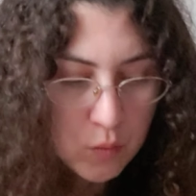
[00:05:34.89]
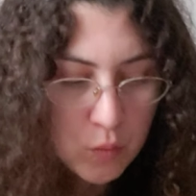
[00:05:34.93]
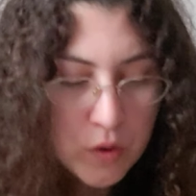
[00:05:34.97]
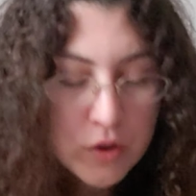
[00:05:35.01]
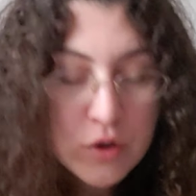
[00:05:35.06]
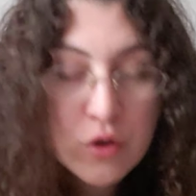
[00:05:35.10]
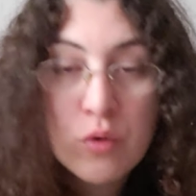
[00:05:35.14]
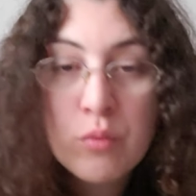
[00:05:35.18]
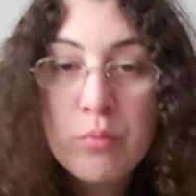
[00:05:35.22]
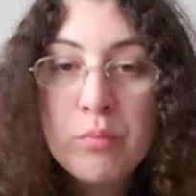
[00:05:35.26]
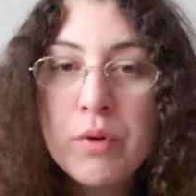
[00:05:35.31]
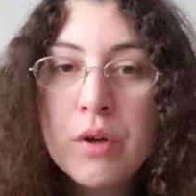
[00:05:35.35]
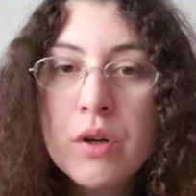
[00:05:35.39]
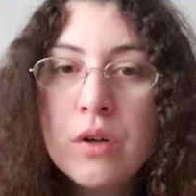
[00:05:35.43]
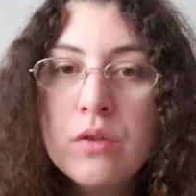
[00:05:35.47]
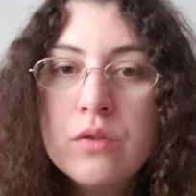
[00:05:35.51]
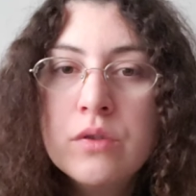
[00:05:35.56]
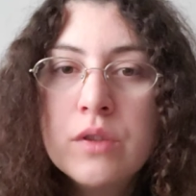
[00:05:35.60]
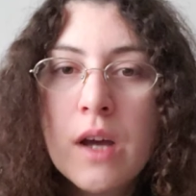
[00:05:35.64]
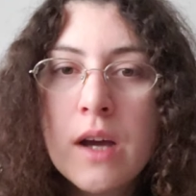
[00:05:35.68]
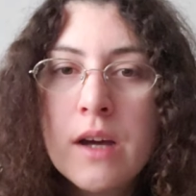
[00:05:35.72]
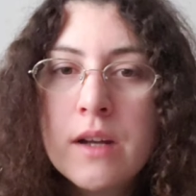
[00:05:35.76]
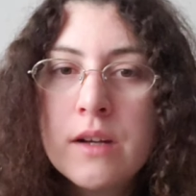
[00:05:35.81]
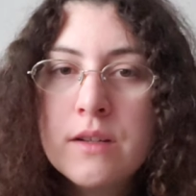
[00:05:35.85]
When you
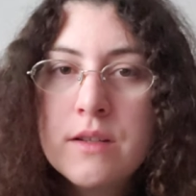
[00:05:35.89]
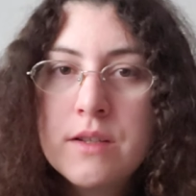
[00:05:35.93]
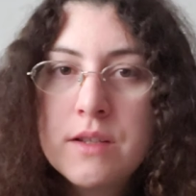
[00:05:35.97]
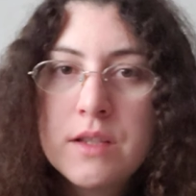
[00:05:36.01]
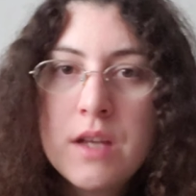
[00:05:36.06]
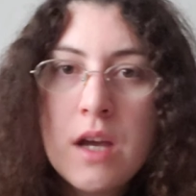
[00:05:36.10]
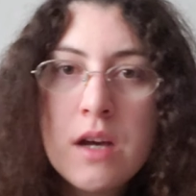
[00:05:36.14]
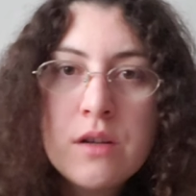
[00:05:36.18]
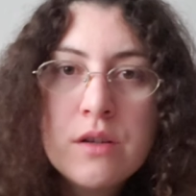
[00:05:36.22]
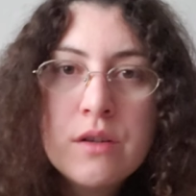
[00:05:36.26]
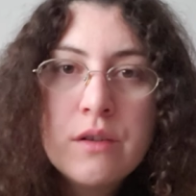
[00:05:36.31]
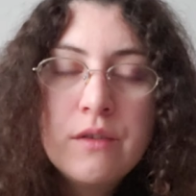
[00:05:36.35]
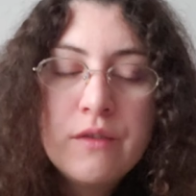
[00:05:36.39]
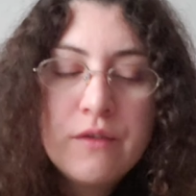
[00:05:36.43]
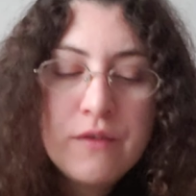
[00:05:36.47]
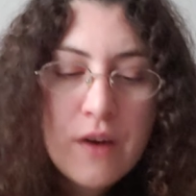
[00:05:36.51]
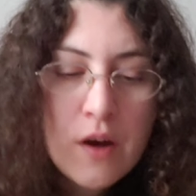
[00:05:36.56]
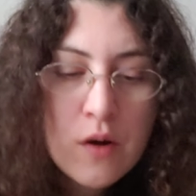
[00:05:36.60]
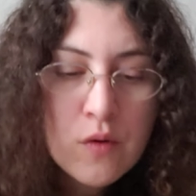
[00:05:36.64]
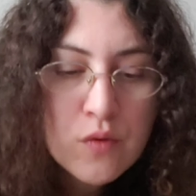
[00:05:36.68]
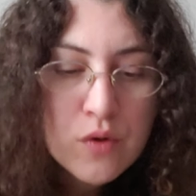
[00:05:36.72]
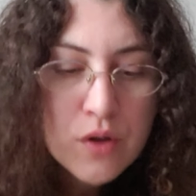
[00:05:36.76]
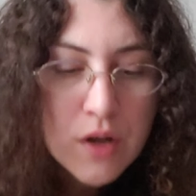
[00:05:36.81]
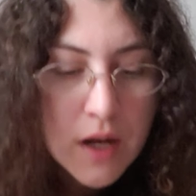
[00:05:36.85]
build on a solid
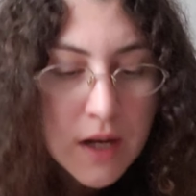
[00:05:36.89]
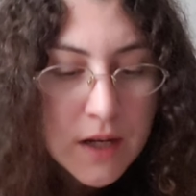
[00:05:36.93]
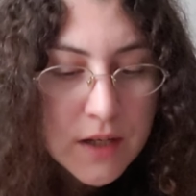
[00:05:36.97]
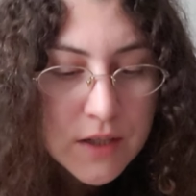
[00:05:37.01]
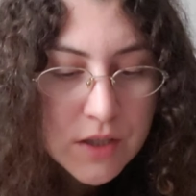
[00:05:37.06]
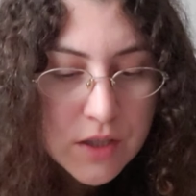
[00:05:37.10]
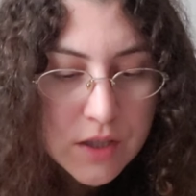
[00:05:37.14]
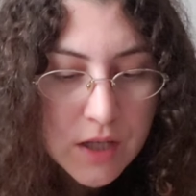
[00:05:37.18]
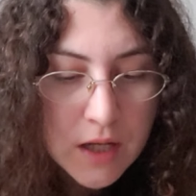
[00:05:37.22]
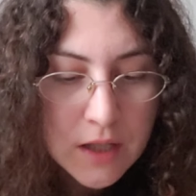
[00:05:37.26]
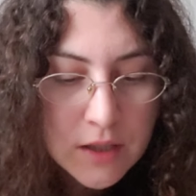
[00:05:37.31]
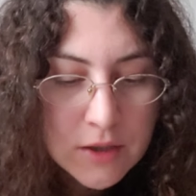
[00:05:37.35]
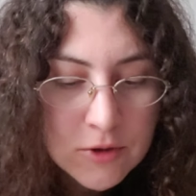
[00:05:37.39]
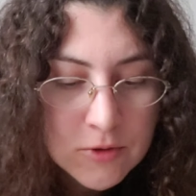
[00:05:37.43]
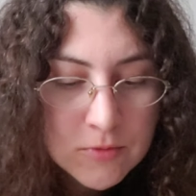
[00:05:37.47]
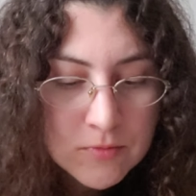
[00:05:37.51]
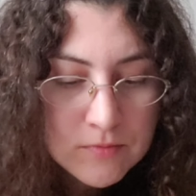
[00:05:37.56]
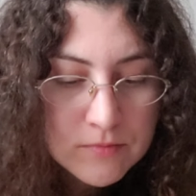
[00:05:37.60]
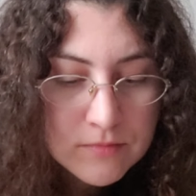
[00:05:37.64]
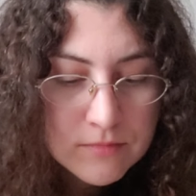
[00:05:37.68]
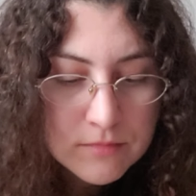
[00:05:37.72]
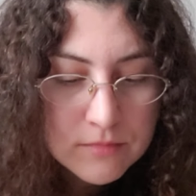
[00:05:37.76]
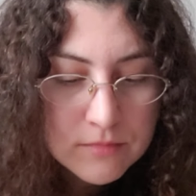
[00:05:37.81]
foundation,